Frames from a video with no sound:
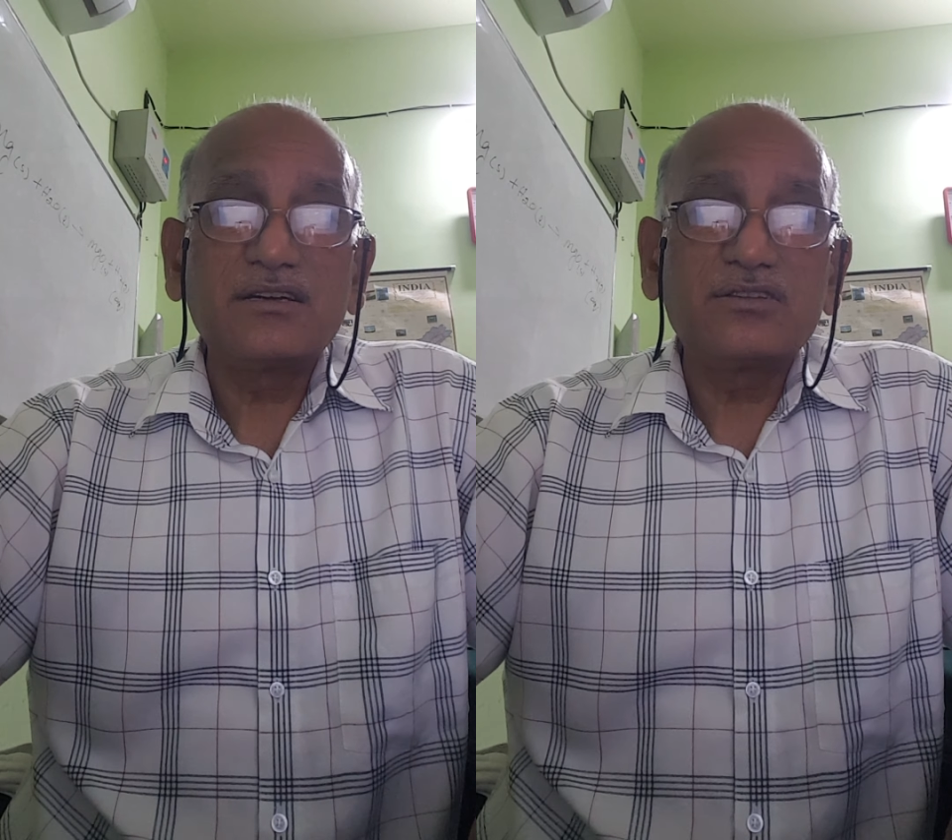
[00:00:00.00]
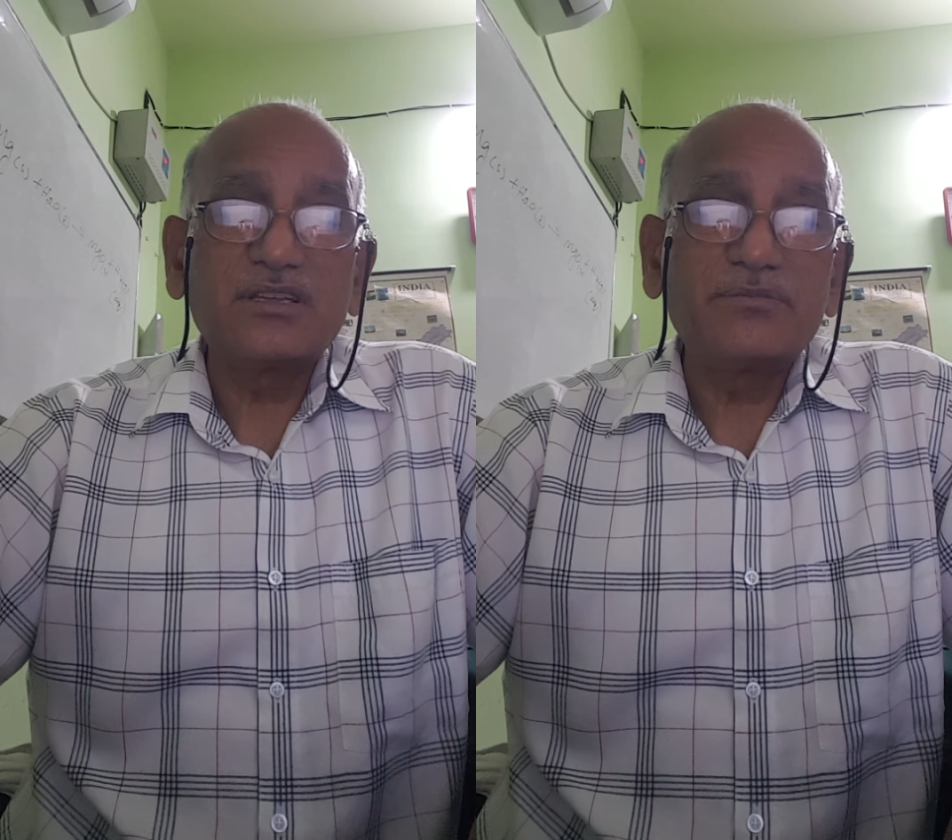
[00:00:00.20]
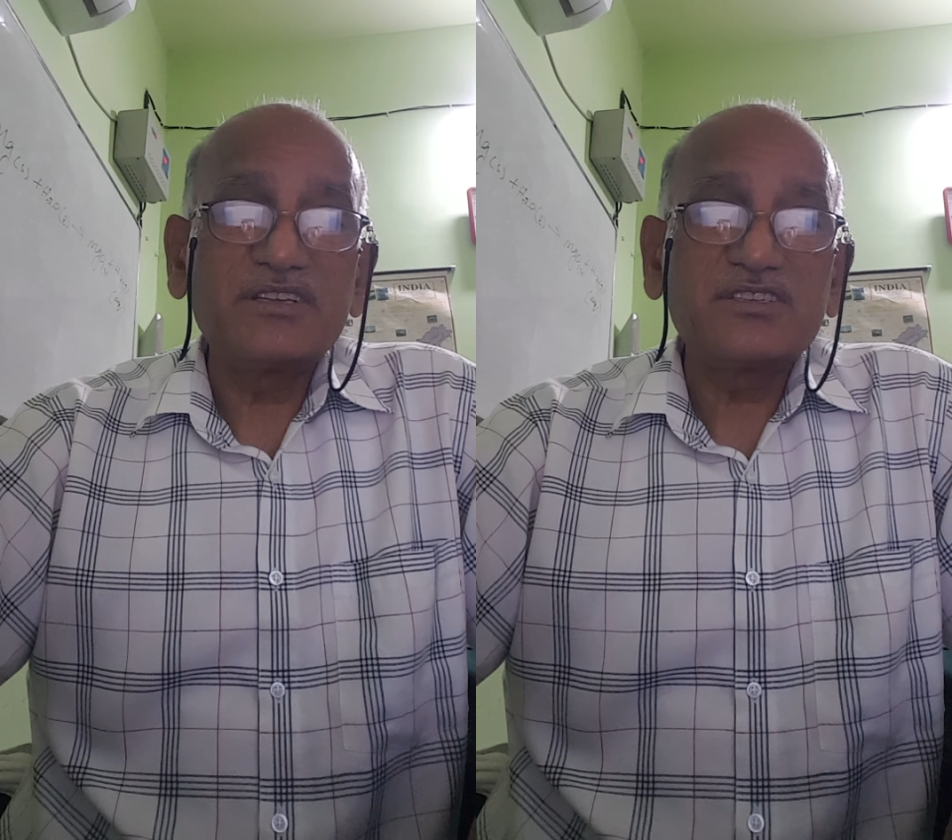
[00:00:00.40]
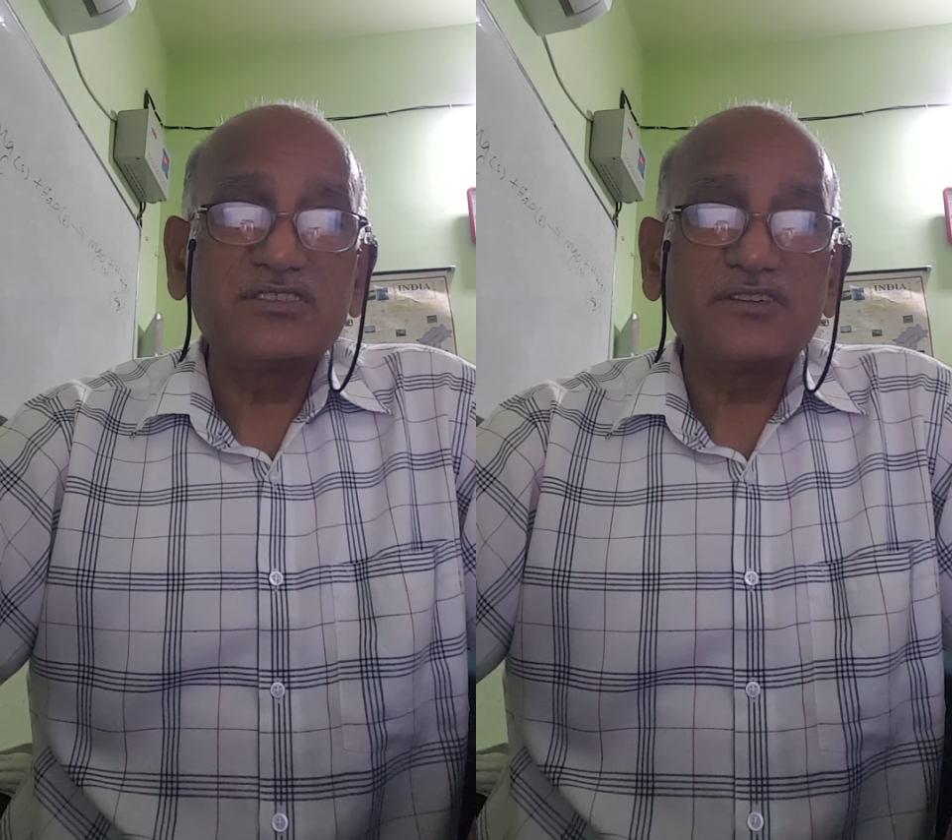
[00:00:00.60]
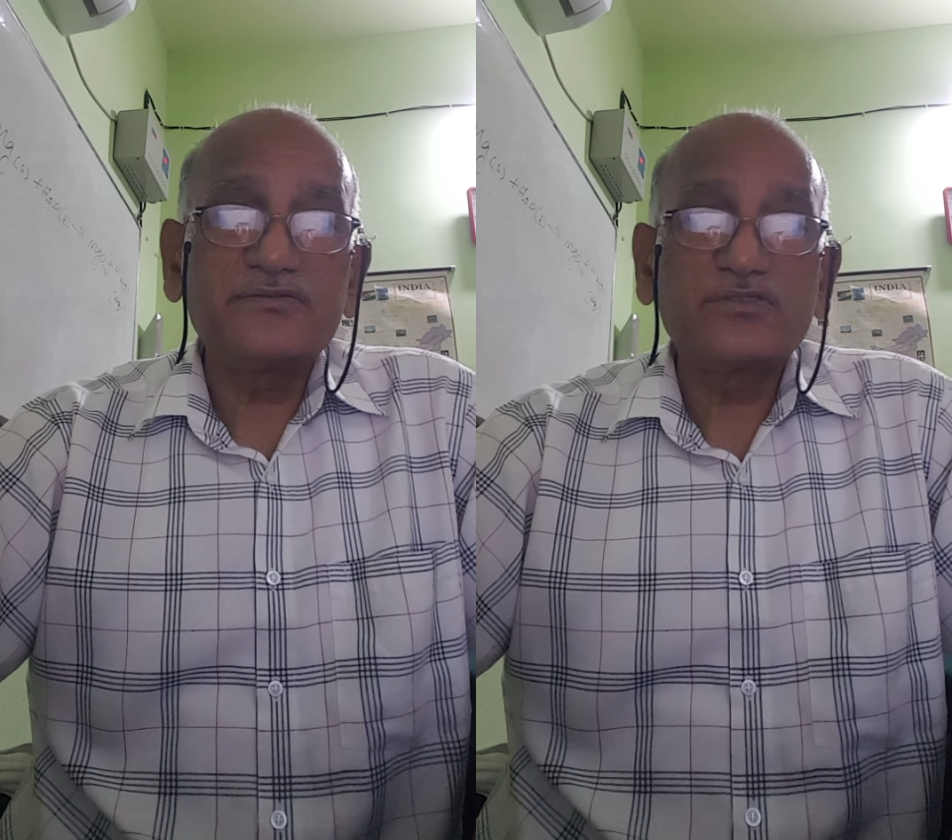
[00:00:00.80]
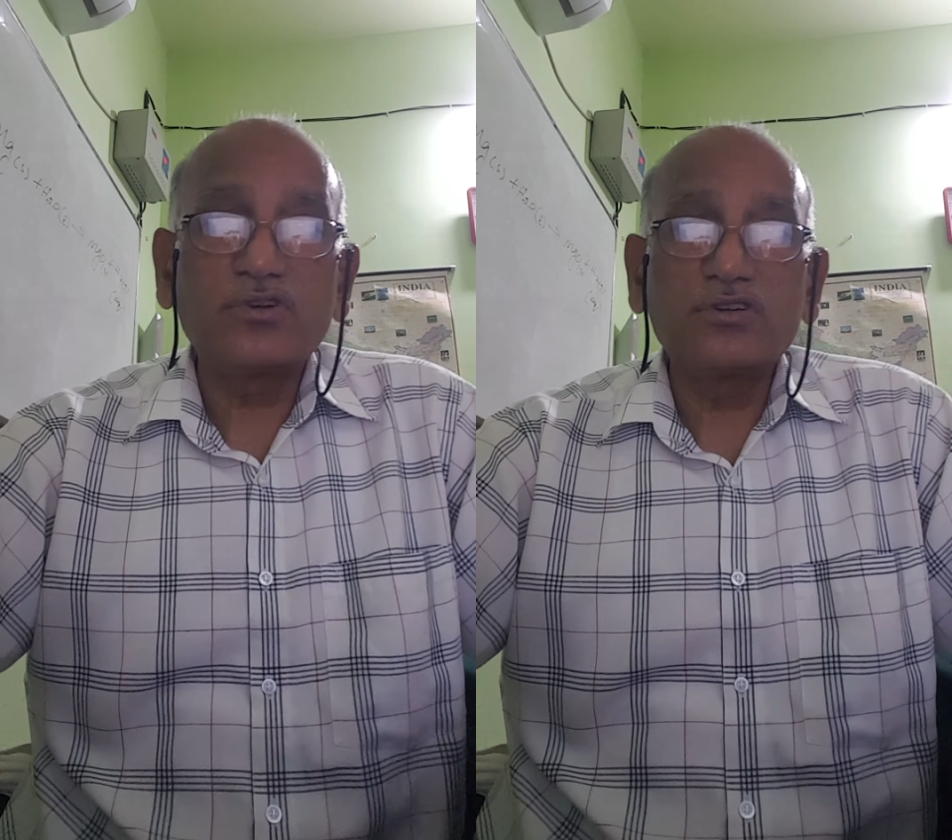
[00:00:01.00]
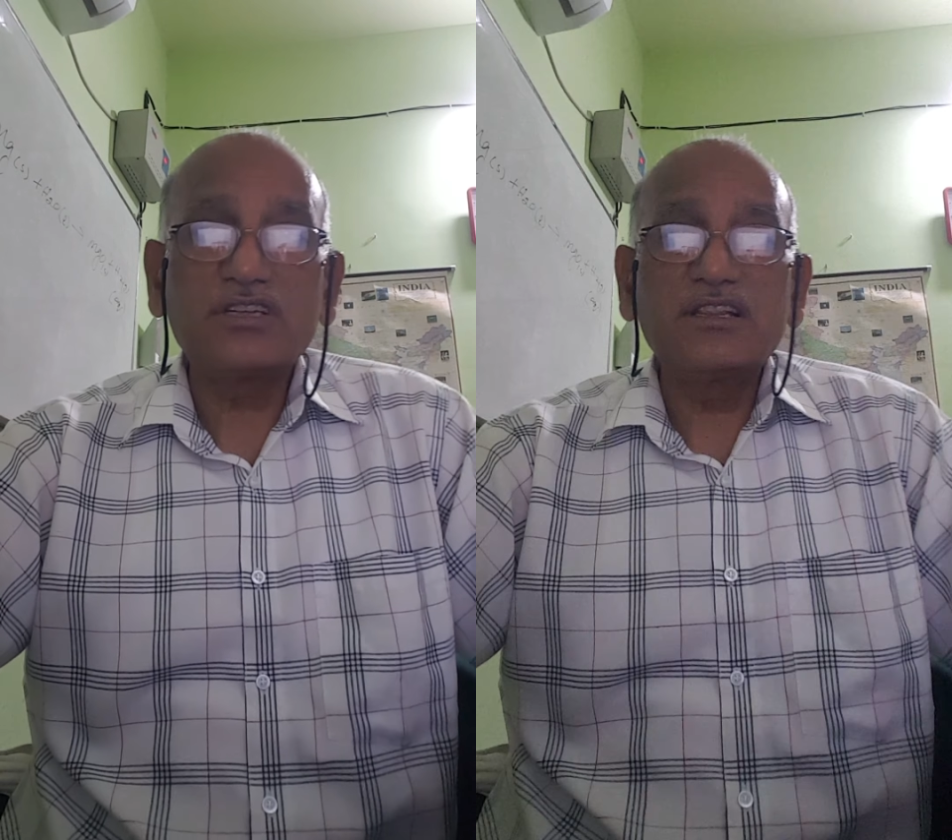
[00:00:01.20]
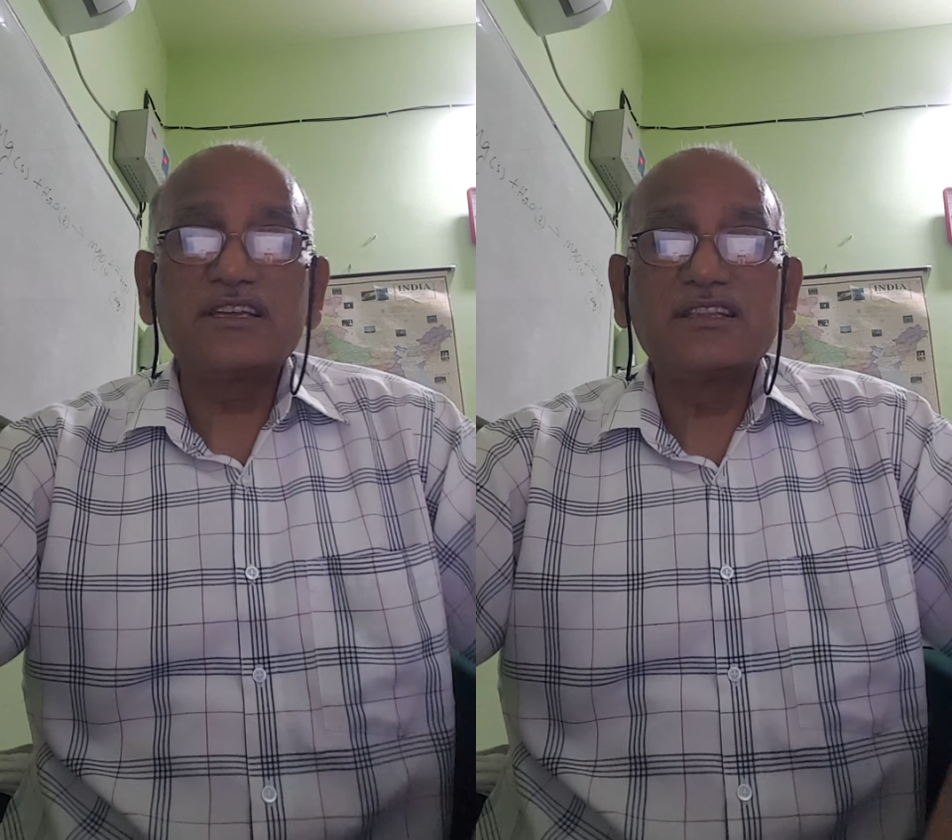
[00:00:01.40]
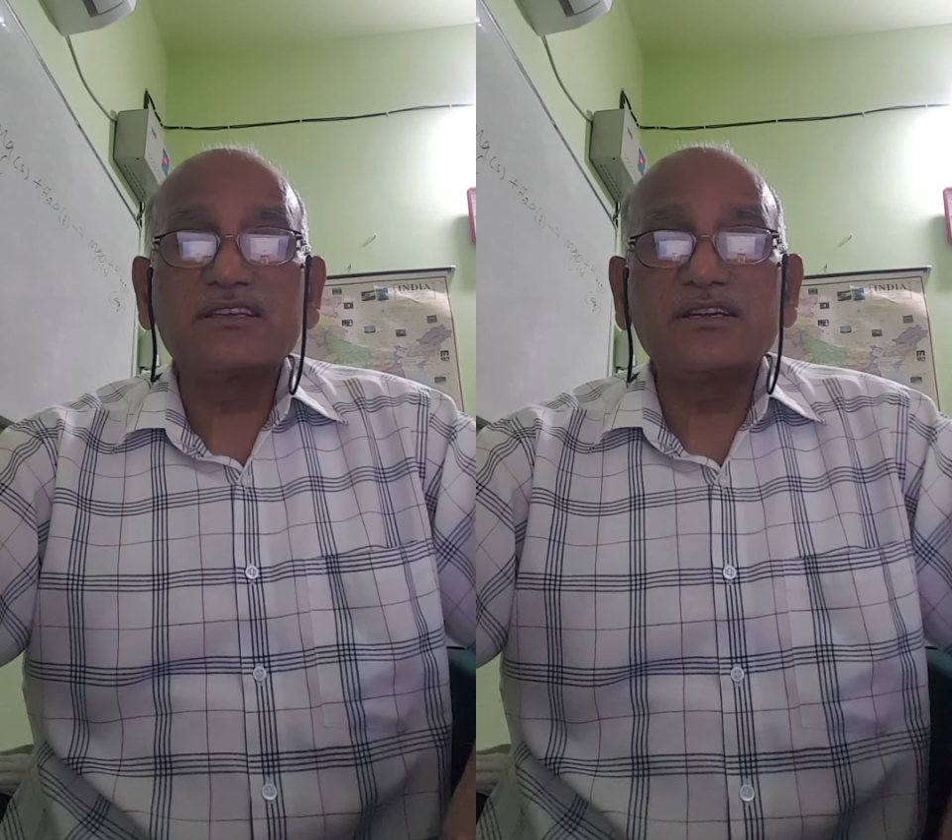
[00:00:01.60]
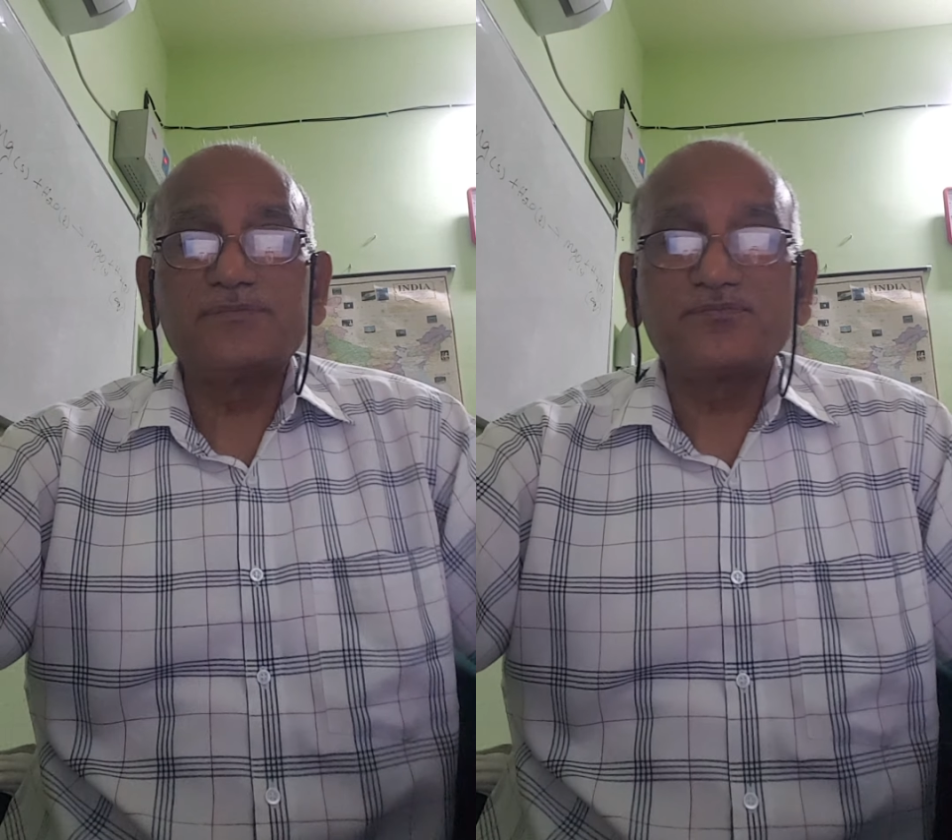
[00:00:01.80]
on the basis of total
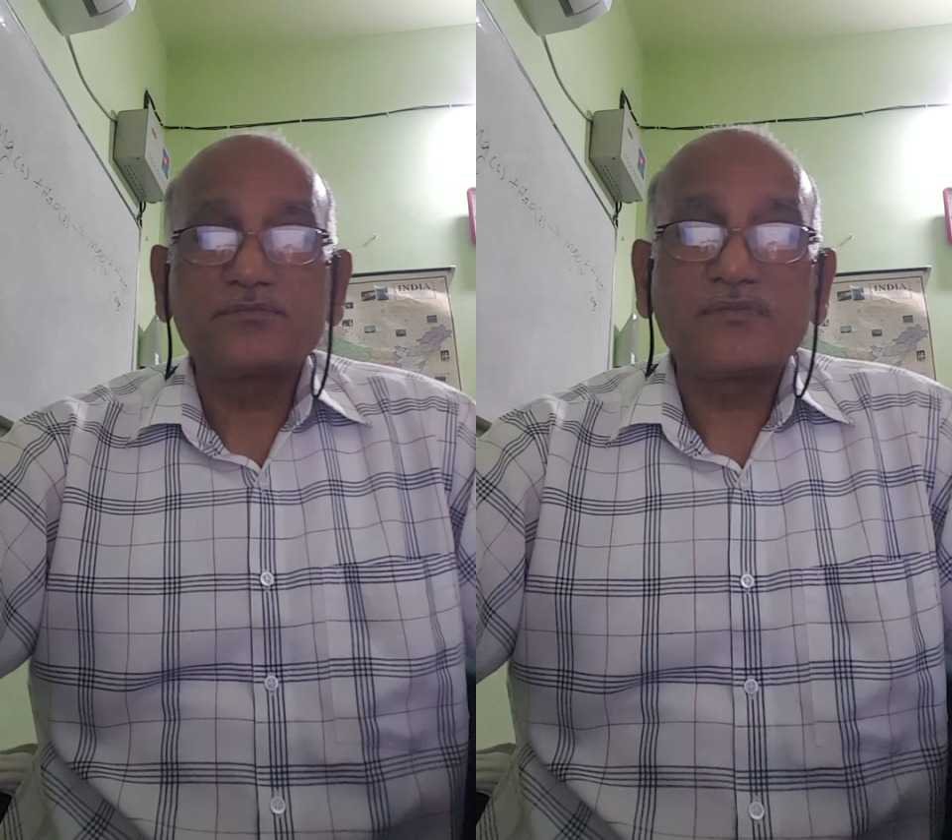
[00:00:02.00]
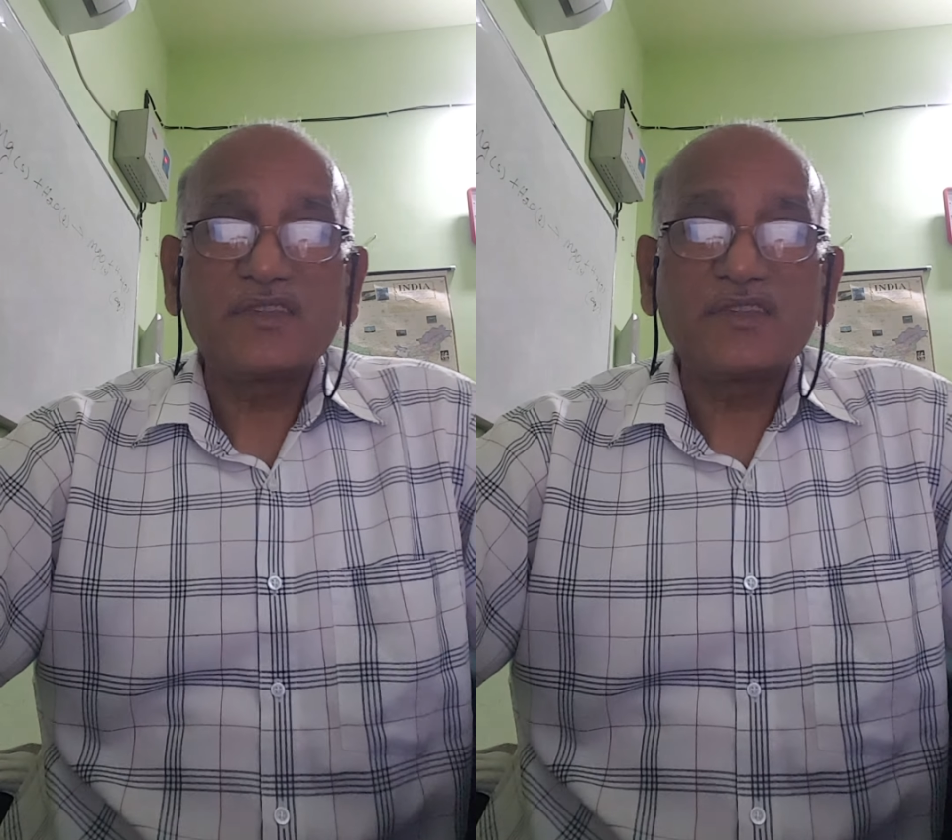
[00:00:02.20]
income